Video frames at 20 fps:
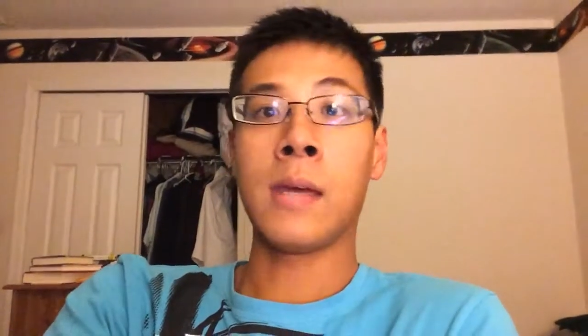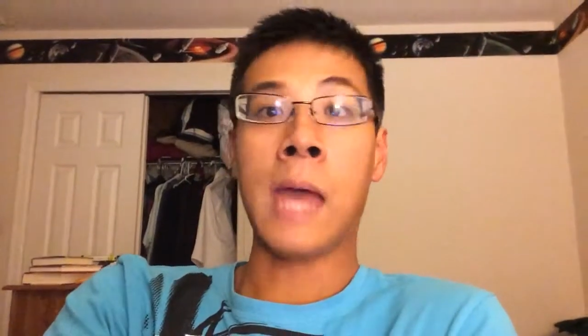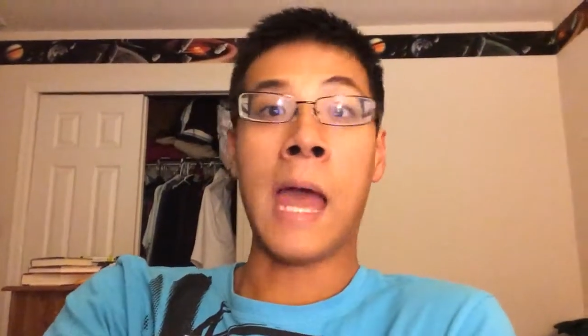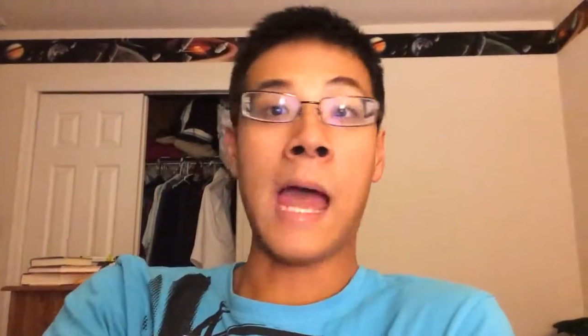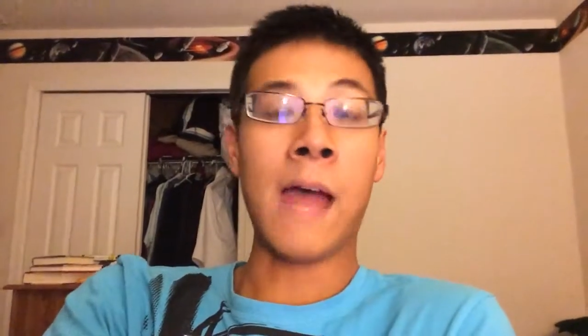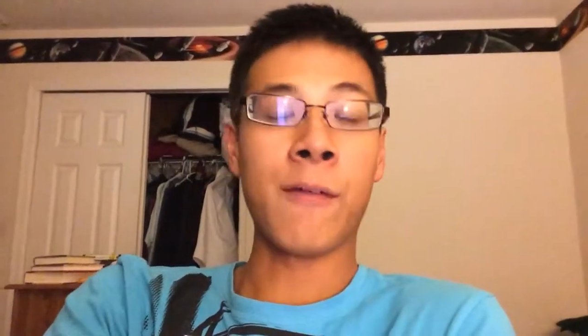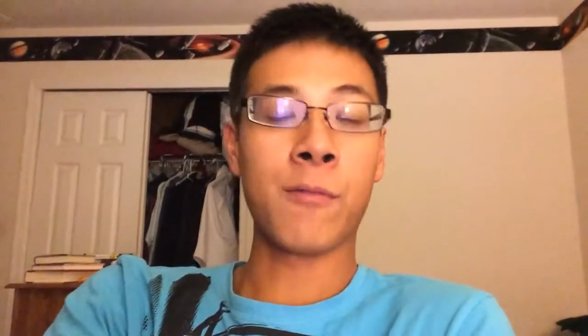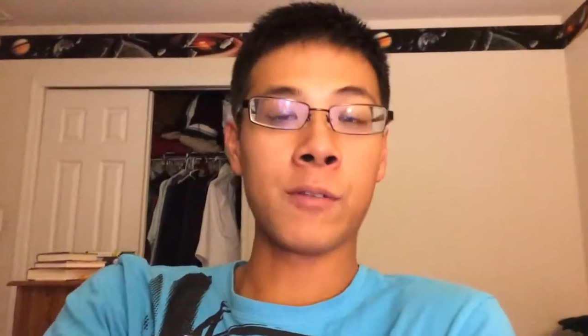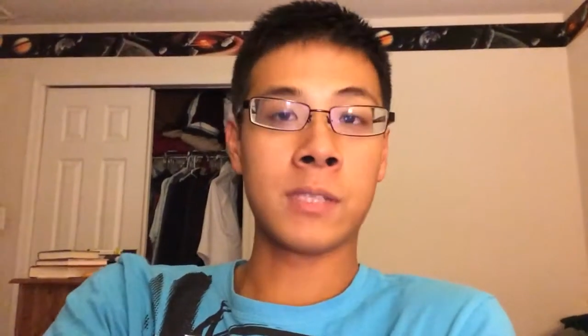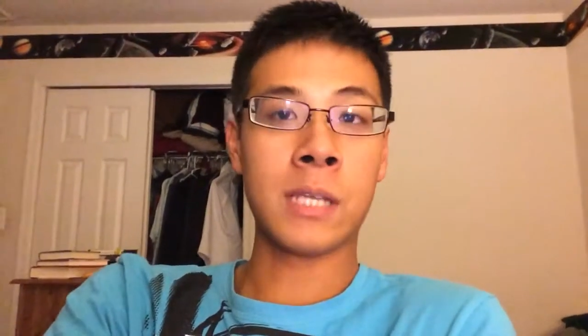
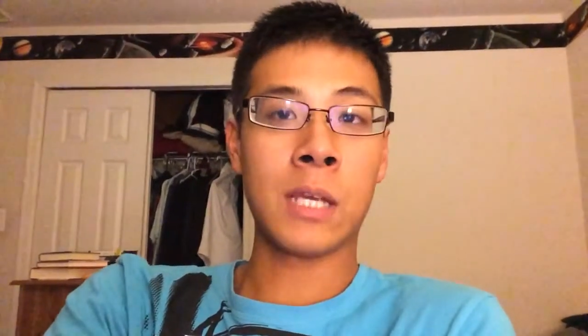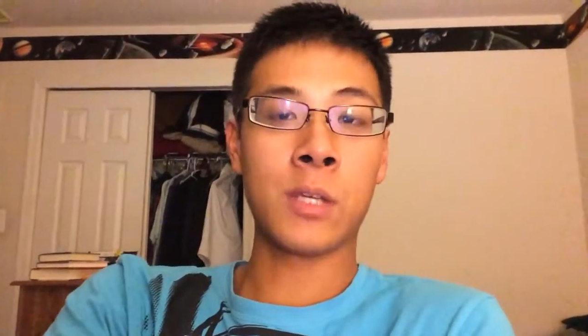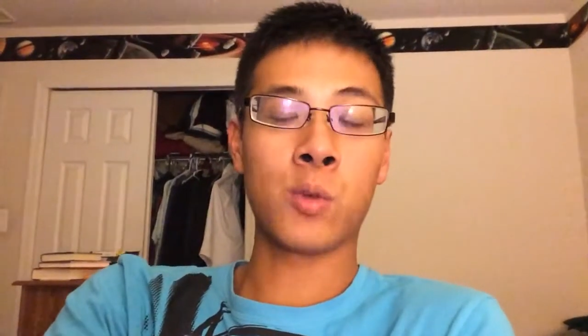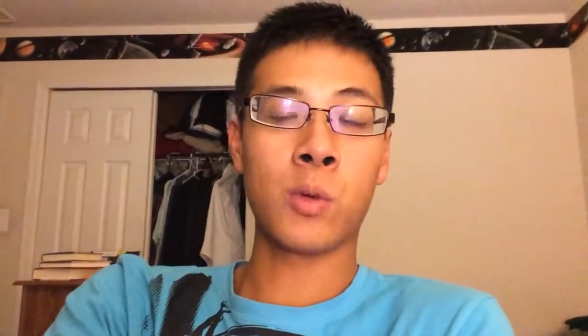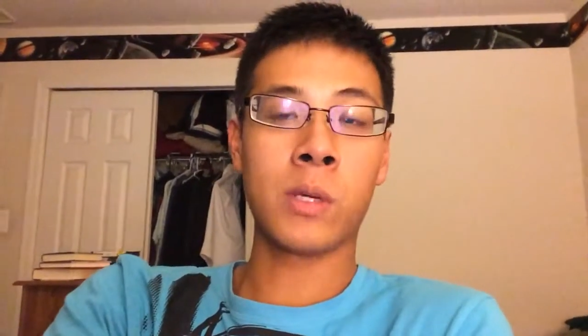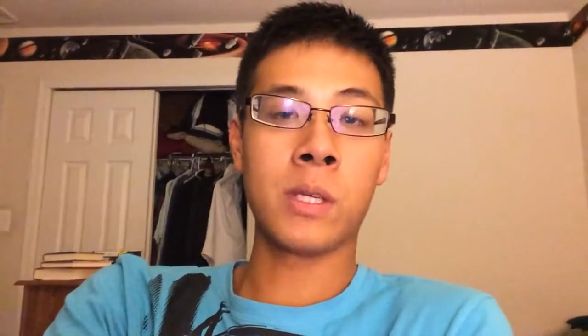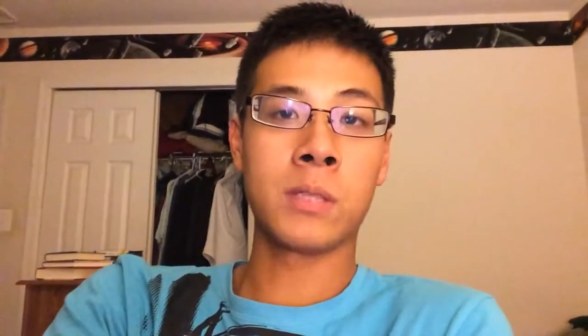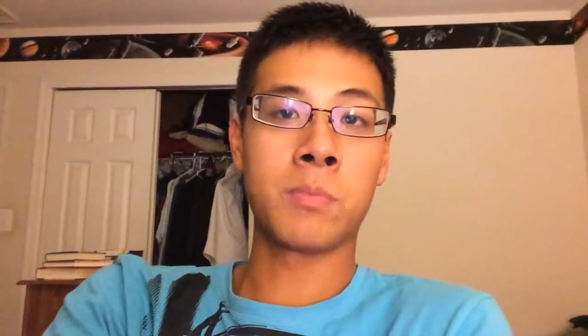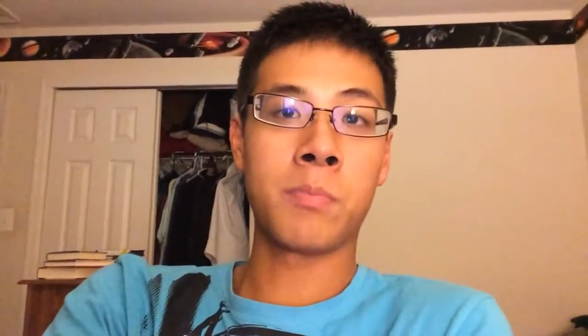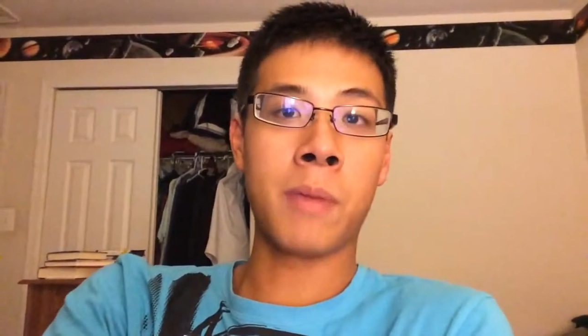half a
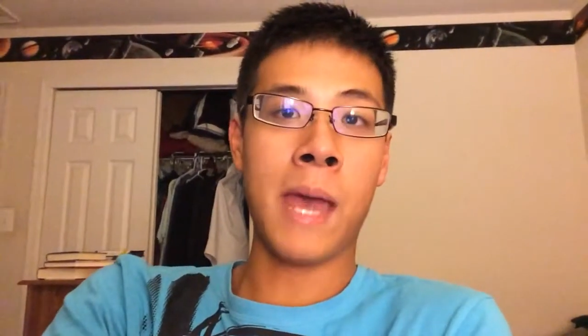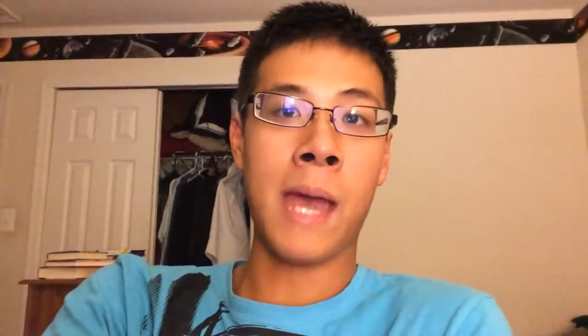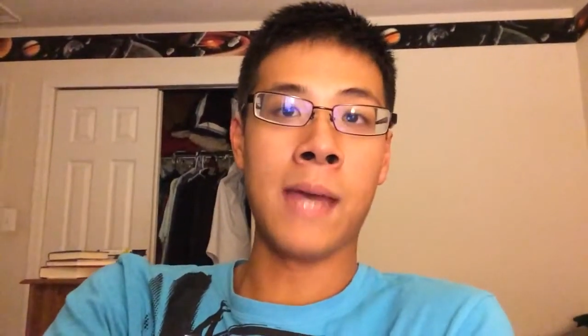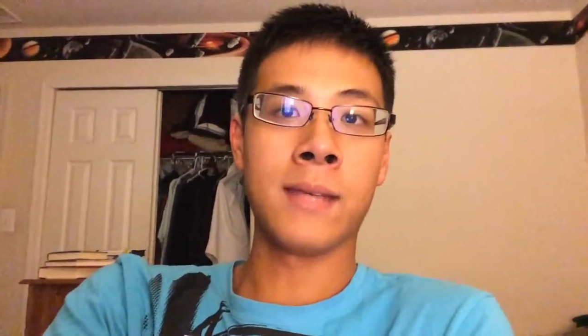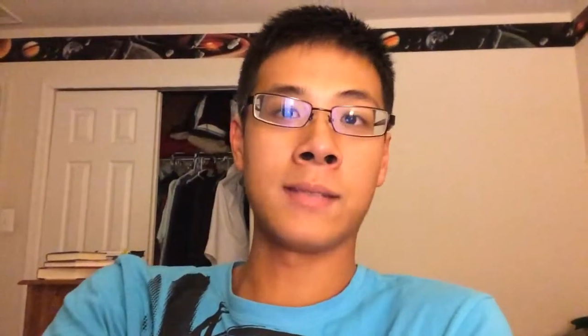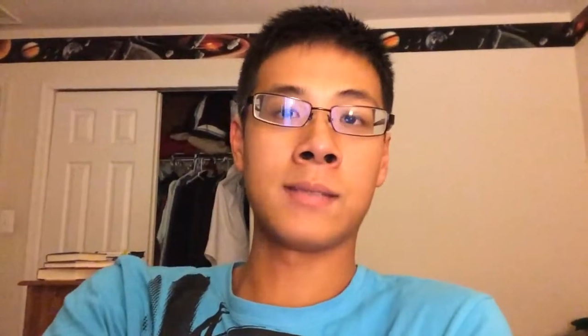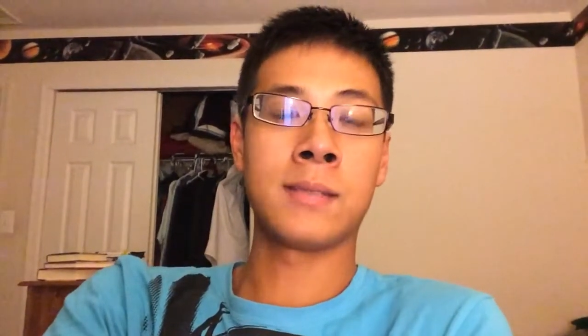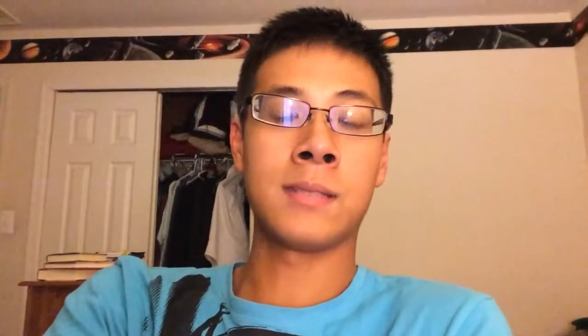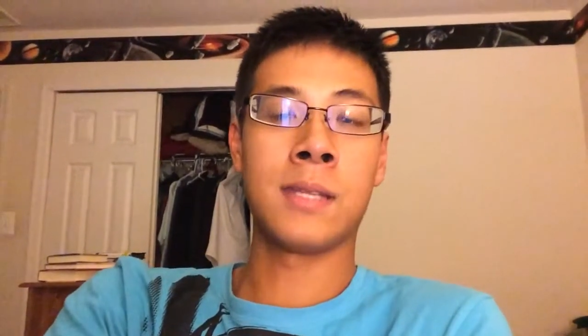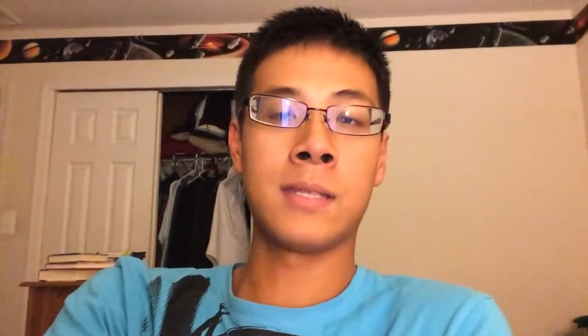century has
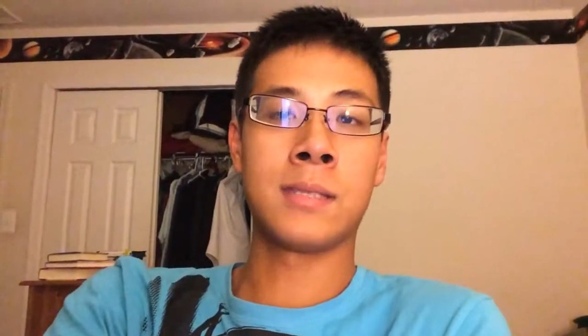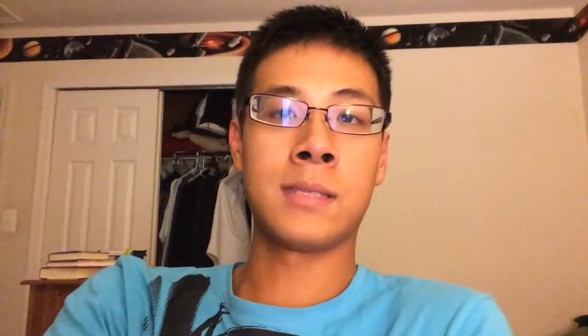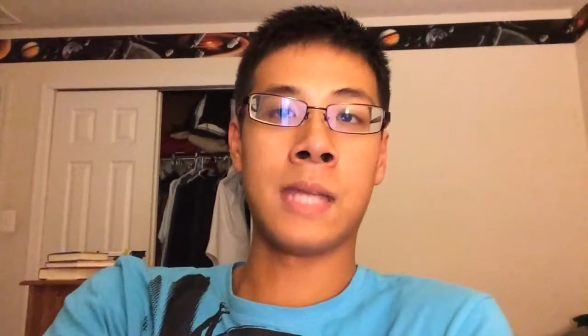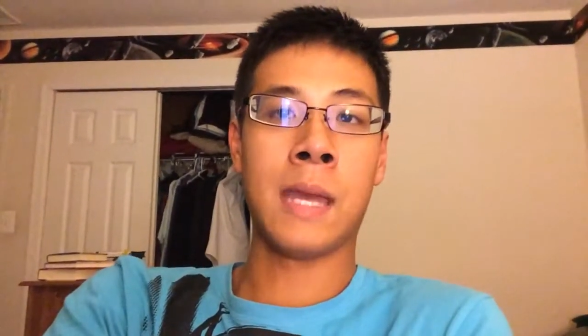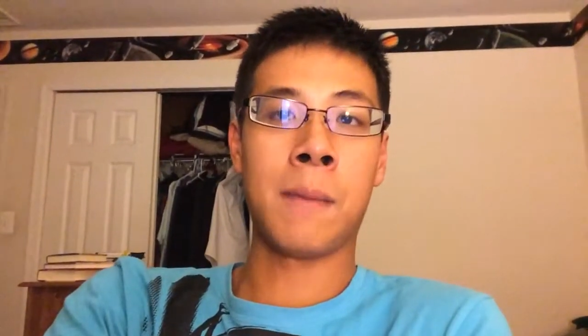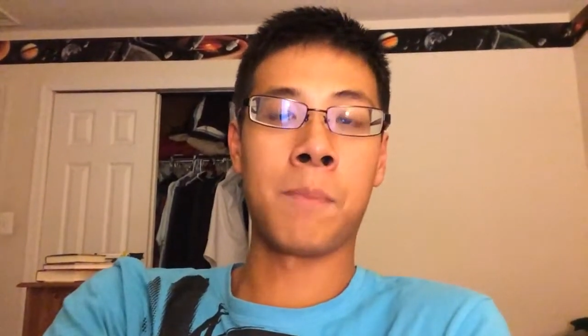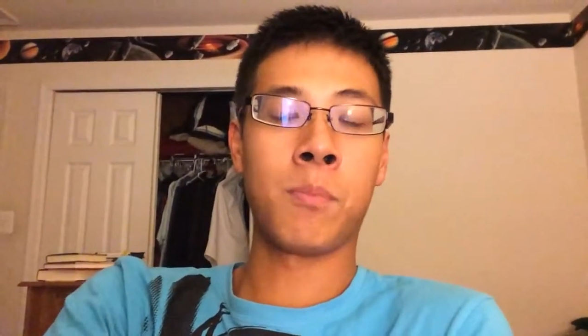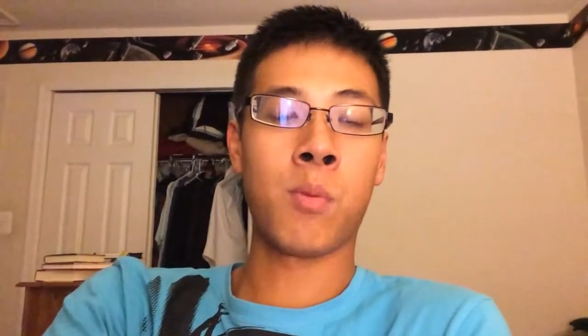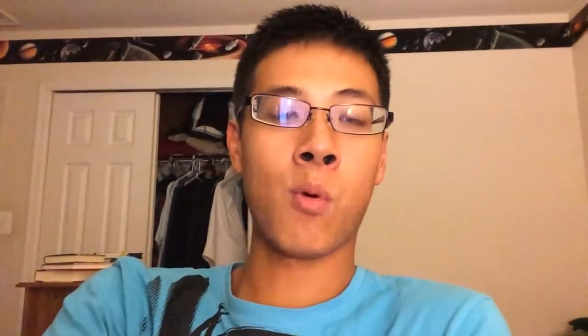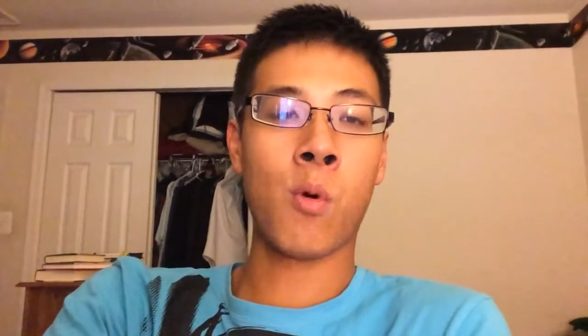passed since
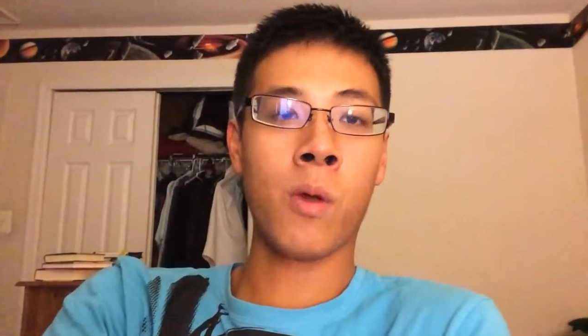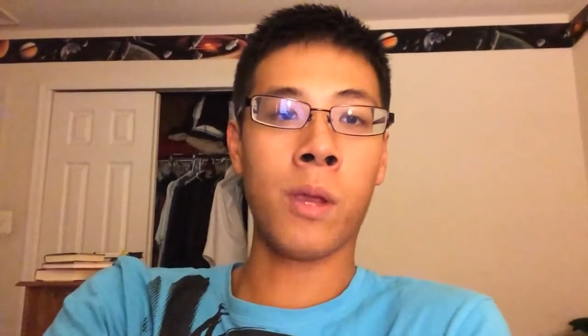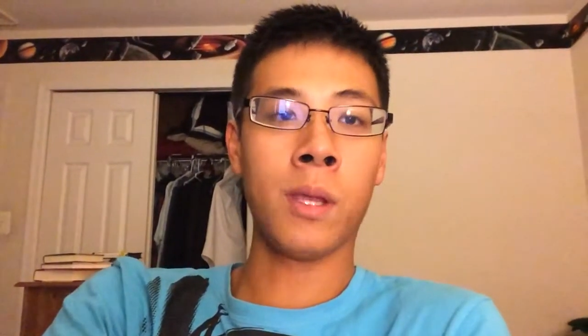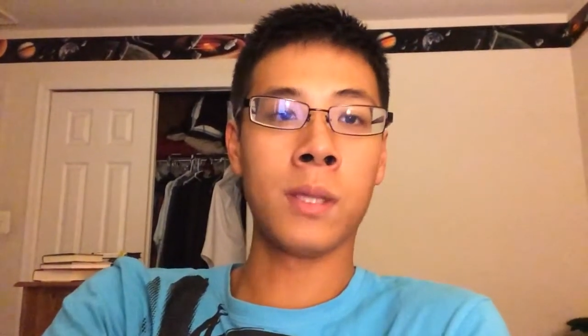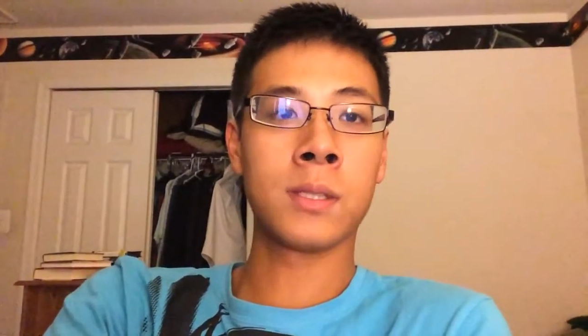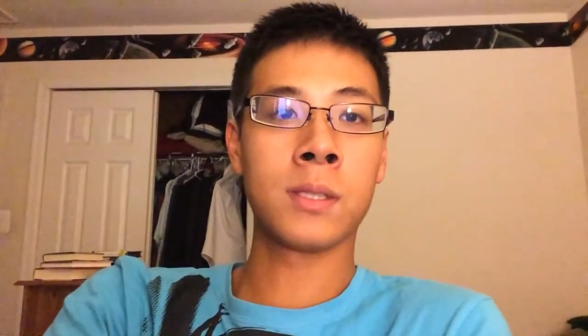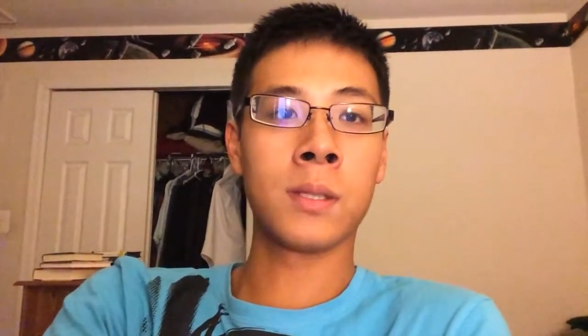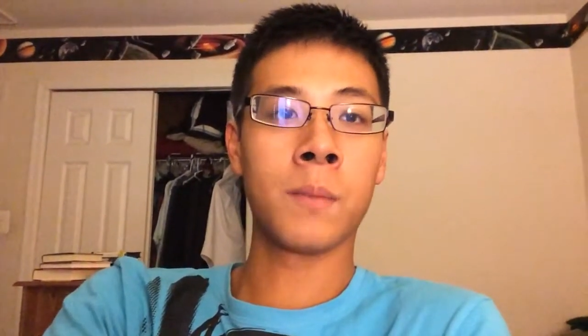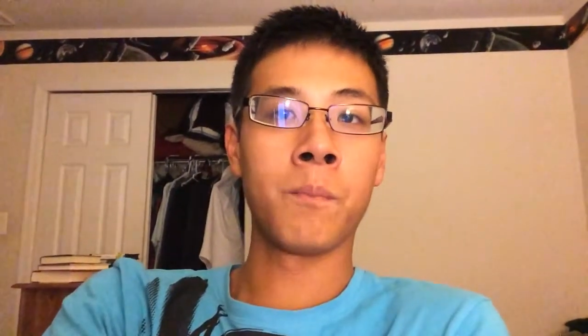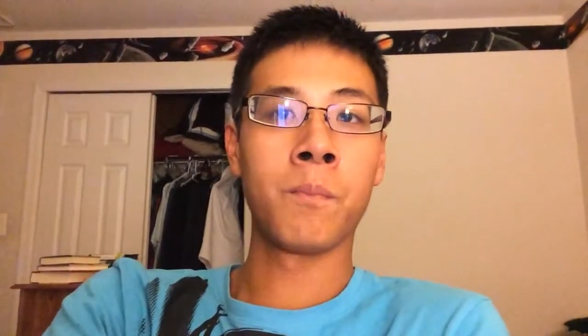that
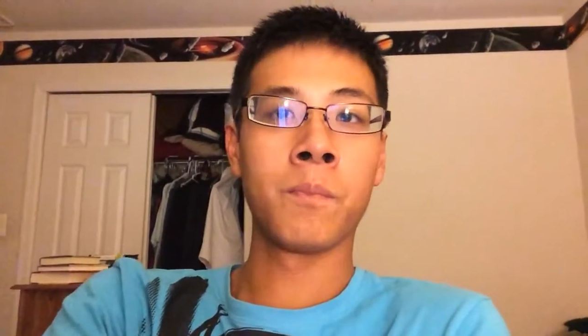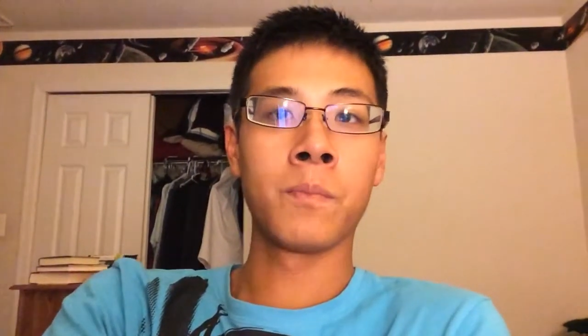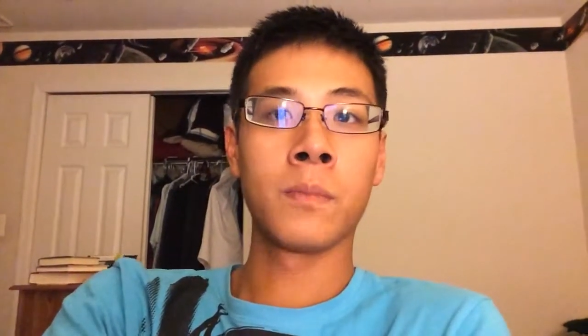point,